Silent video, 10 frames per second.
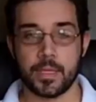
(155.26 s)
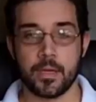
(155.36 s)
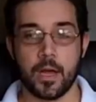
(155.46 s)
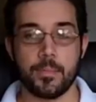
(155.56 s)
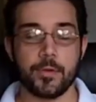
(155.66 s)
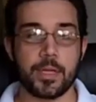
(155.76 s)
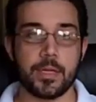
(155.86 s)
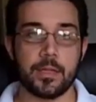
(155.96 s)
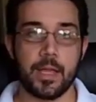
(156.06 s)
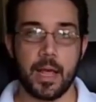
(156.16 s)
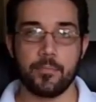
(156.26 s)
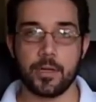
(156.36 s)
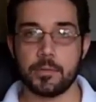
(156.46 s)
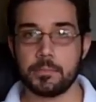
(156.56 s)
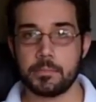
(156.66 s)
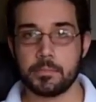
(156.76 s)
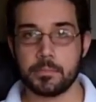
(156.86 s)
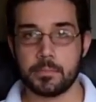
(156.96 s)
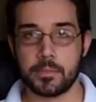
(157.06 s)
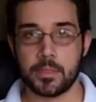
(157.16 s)
I'm looking at the camera.
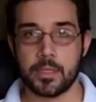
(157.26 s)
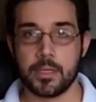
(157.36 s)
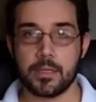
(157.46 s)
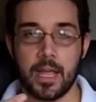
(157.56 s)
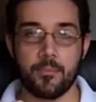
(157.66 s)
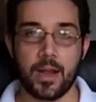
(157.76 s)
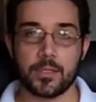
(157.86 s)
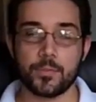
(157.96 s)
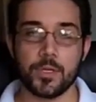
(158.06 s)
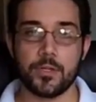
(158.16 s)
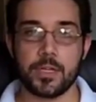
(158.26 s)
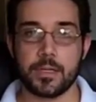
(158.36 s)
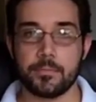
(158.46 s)
Camera has a word on it.